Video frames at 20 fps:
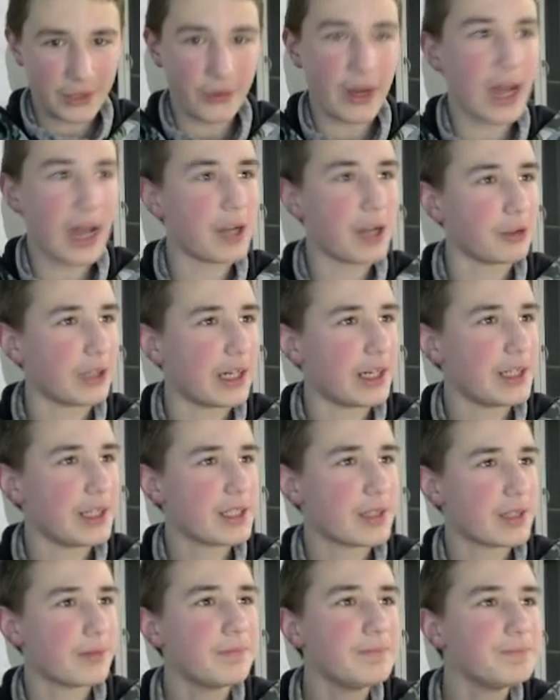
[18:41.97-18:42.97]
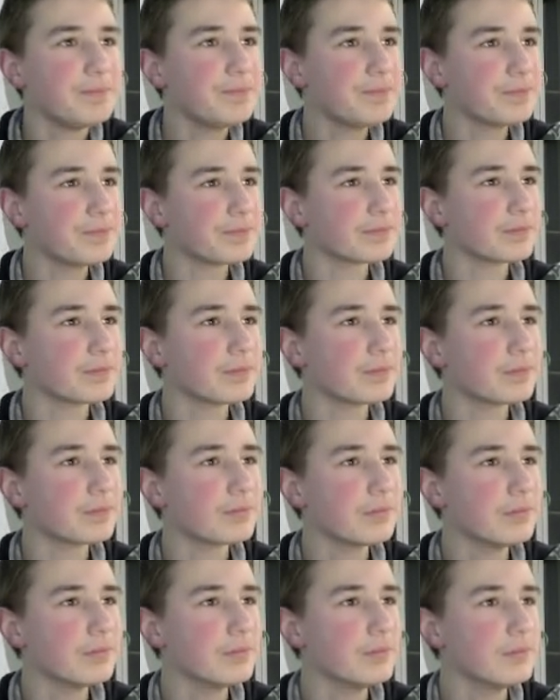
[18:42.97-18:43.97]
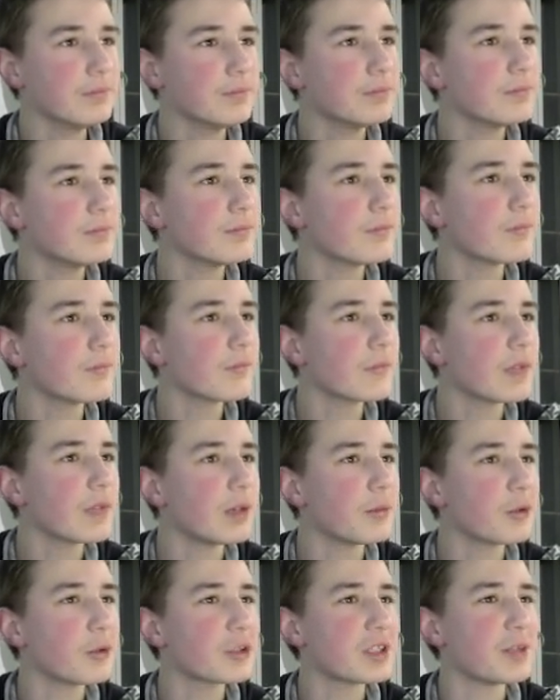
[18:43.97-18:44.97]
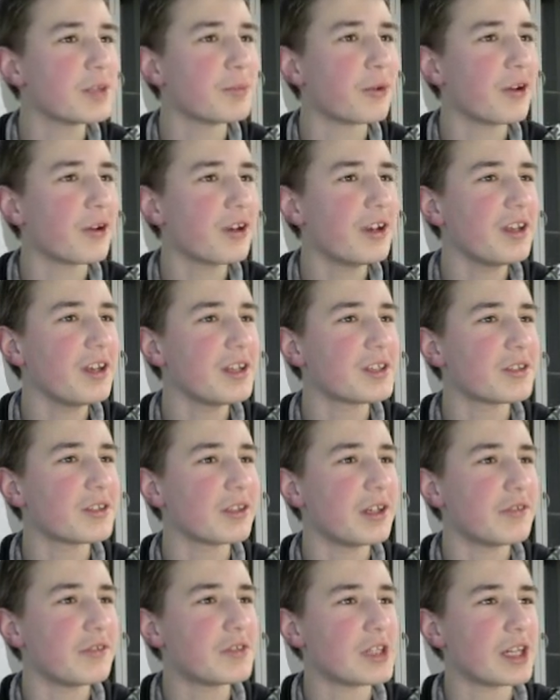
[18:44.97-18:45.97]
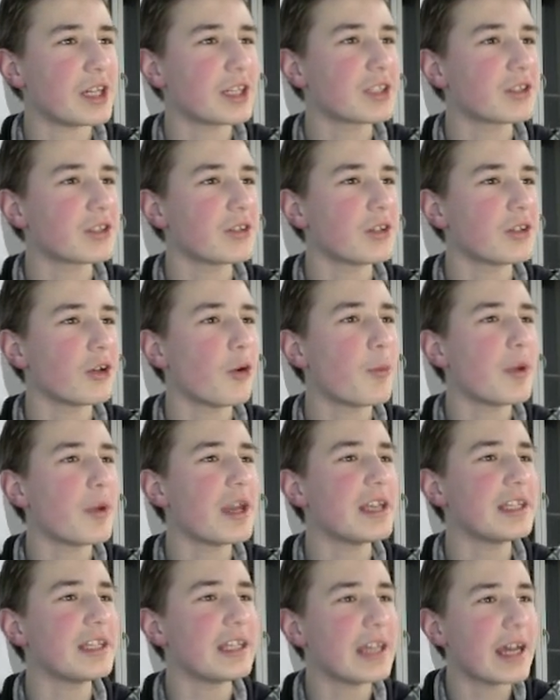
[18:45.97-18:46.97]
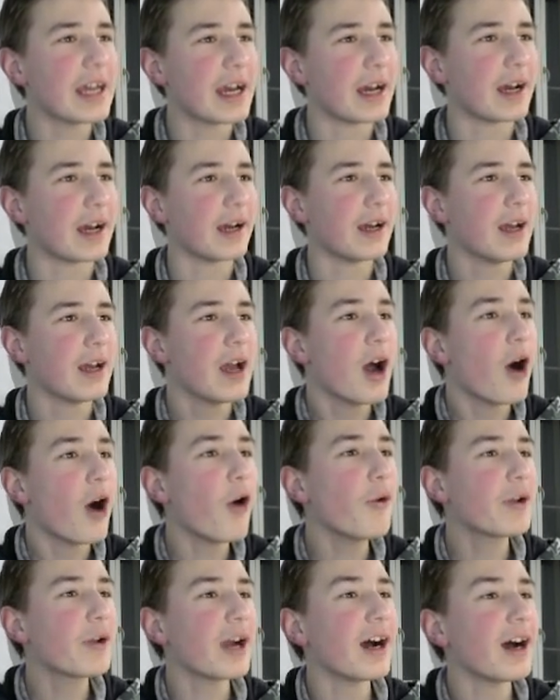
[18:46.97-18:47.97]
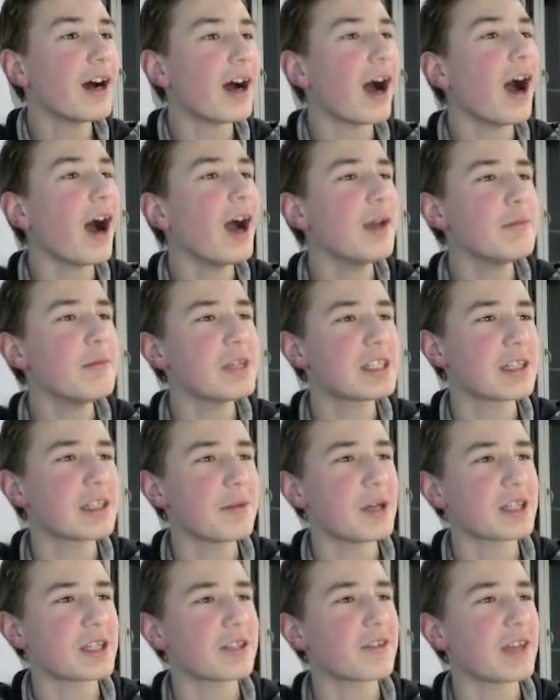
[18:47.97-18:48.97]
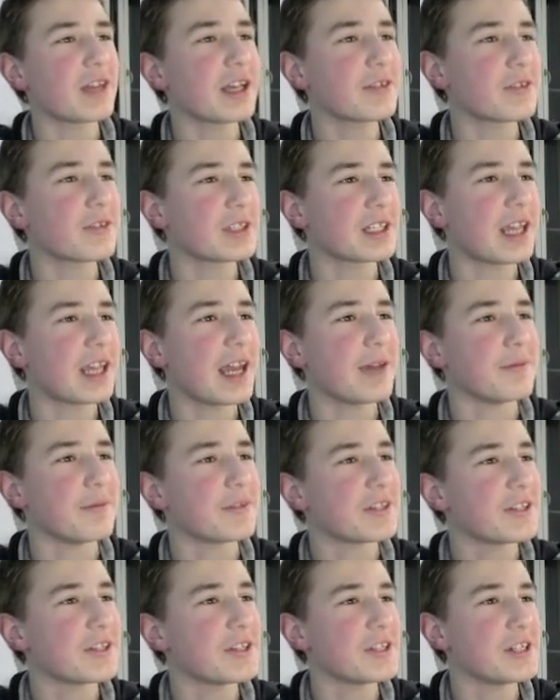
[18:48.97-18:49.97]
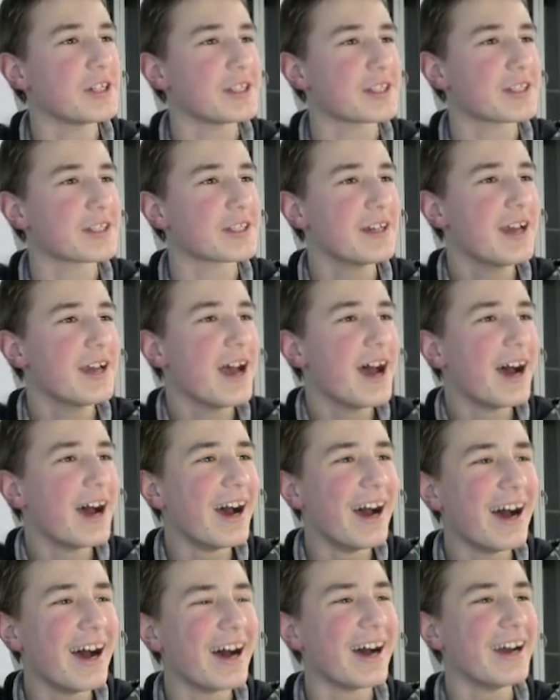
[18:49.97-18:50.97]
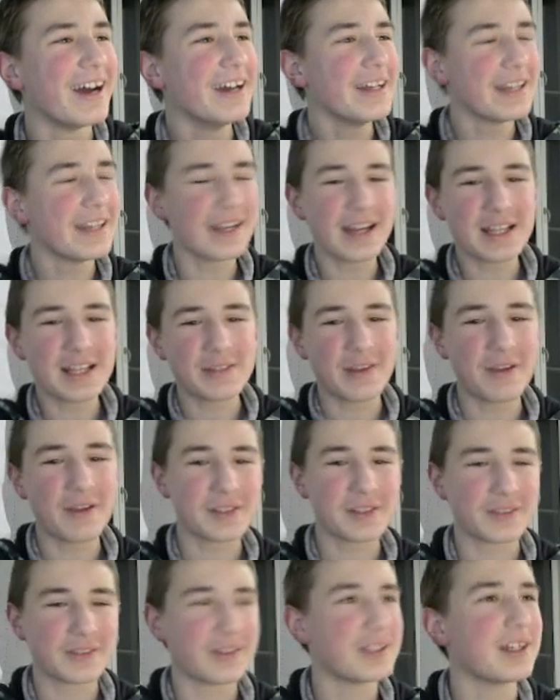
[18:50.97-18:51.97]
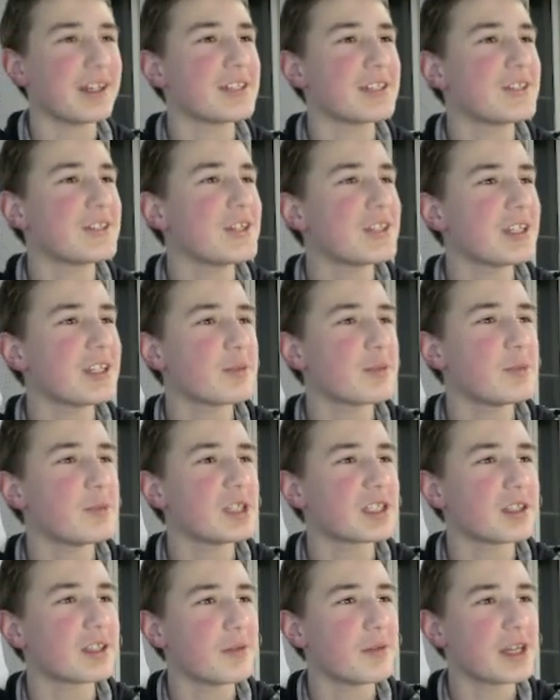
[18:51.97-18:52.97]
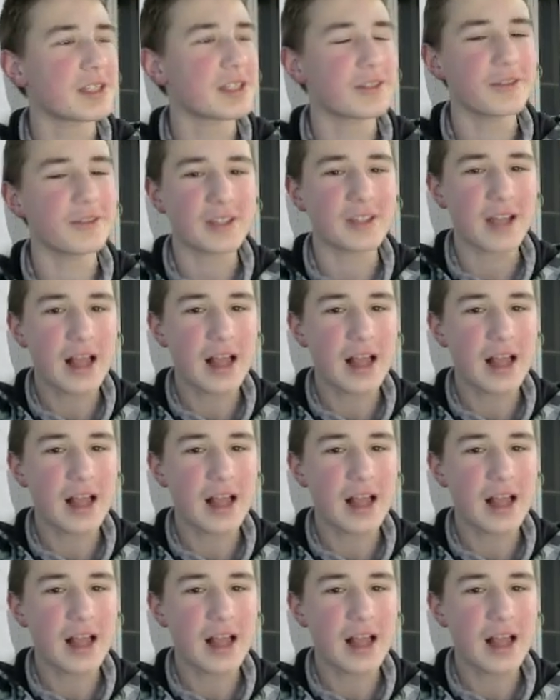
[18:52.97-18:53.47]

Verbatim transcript: now, guys, most important is to give checks to your opponent. Yeah. Oh, hi, Mr. Mesut. Thanks for the games. GG's. Yeah, nice way. It was quite nice. GG's, Mr. Mesut.